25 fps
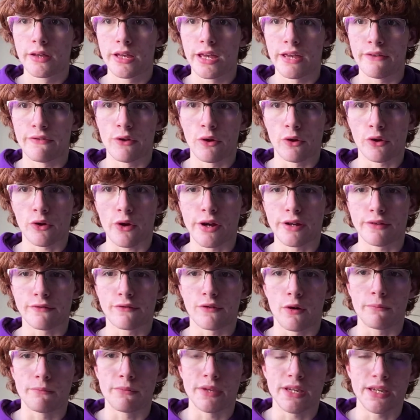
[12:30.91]
if you're going
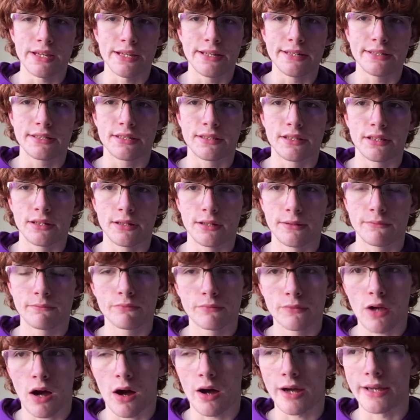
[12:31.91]
from e to the
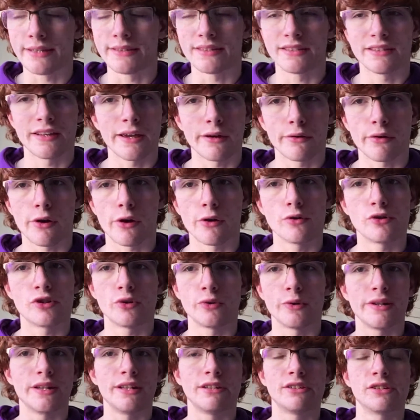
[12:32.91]
I0
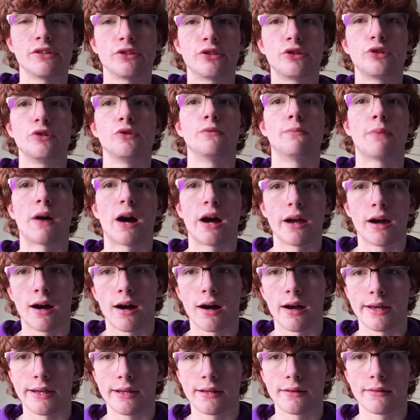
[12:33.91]
to e to the 2 pi
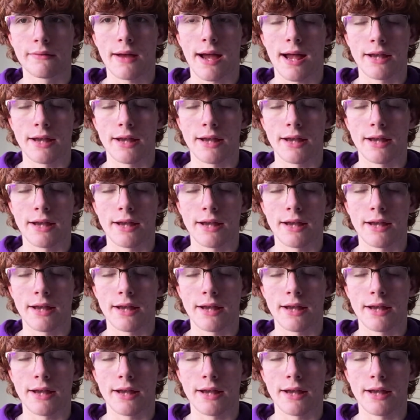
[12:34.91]
I,